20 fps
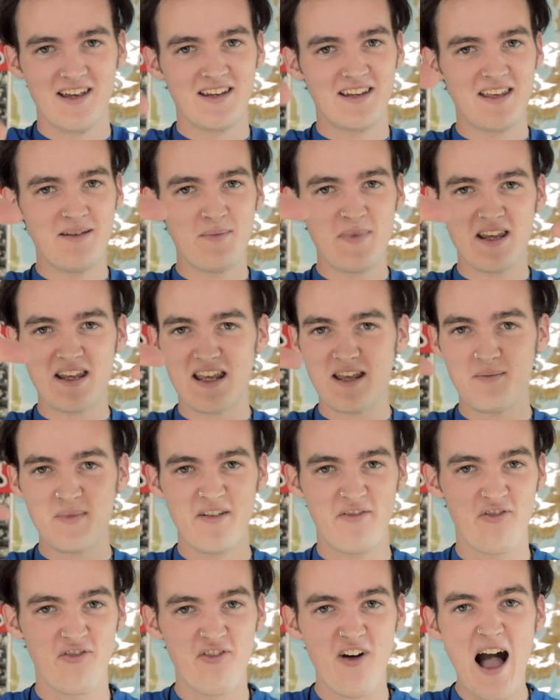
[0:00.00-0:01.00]
Give me
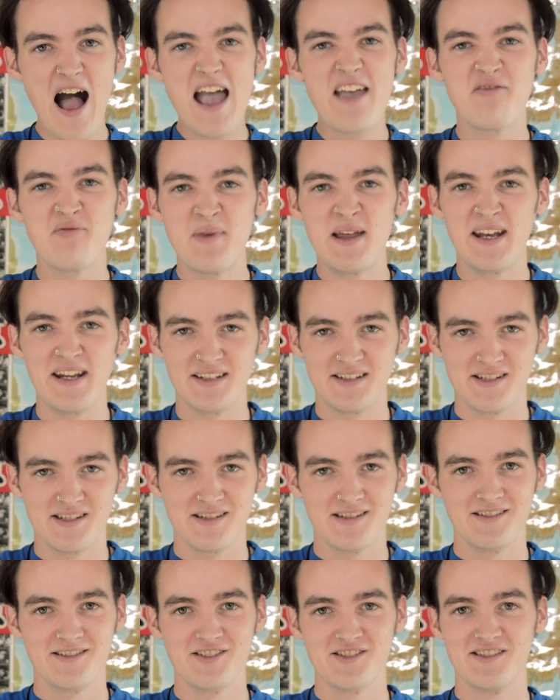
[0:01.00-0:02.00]
5
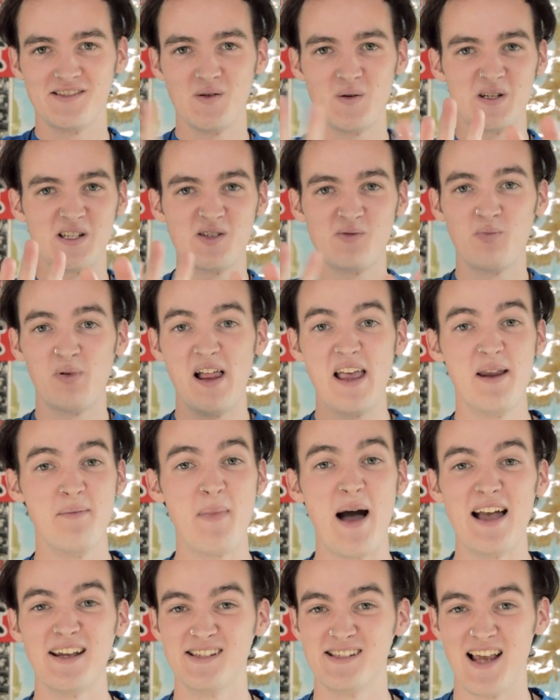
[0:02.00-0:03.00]
minutes just to explain
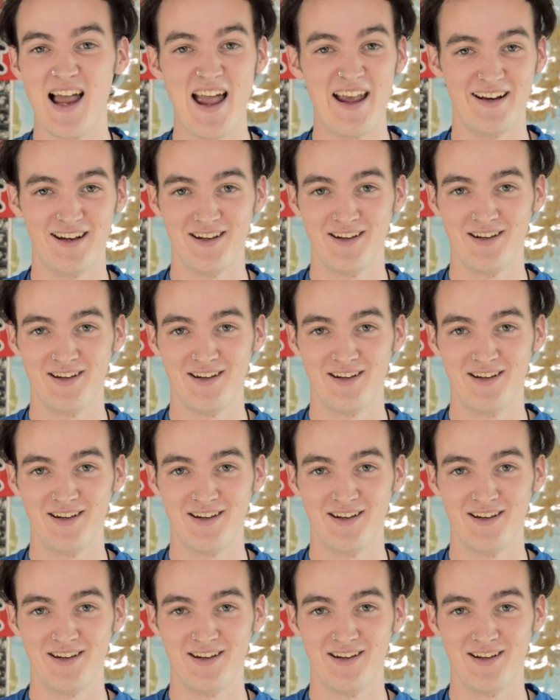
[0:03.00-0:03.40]
my side.